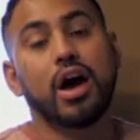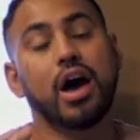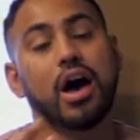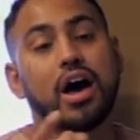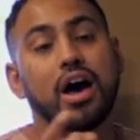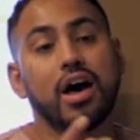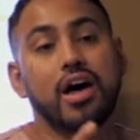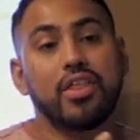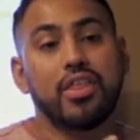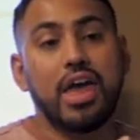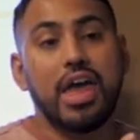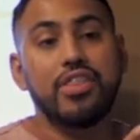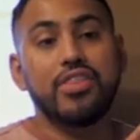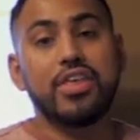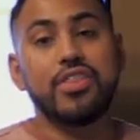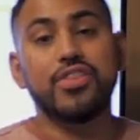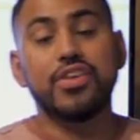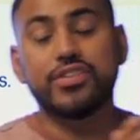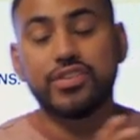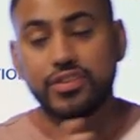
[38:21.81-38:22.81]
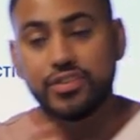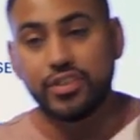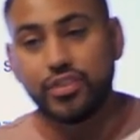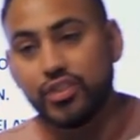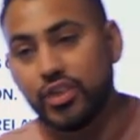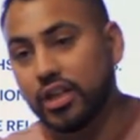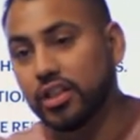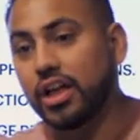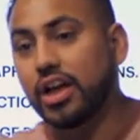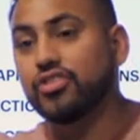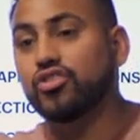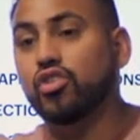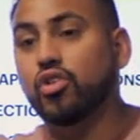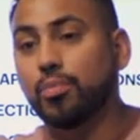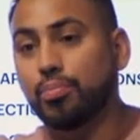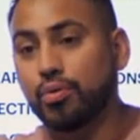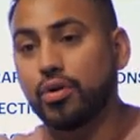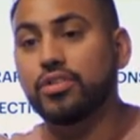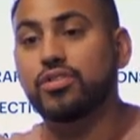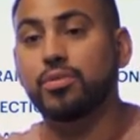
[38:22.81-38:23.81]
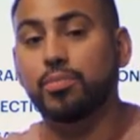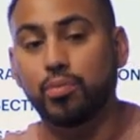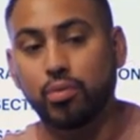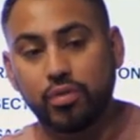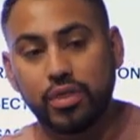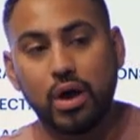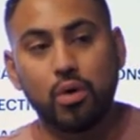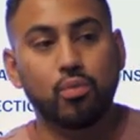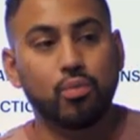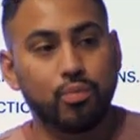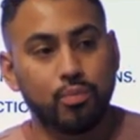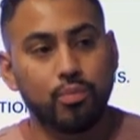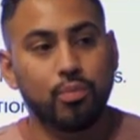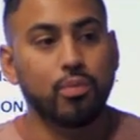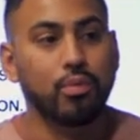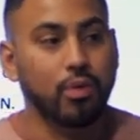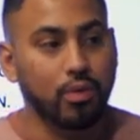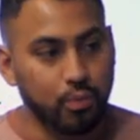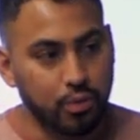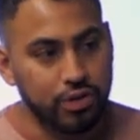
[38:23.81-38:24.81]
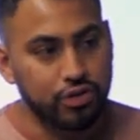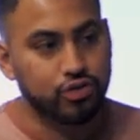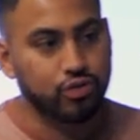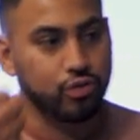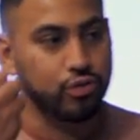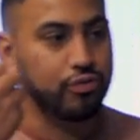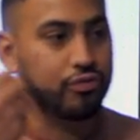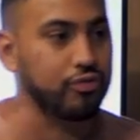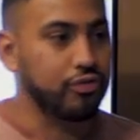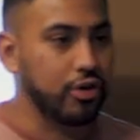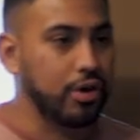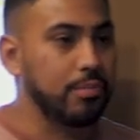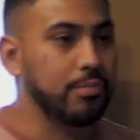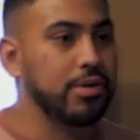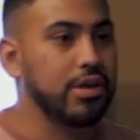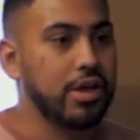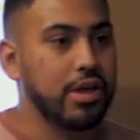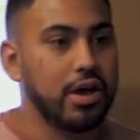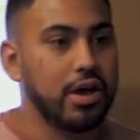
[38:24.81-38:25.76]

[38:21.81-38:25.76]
and then this is the theological principle that we drew from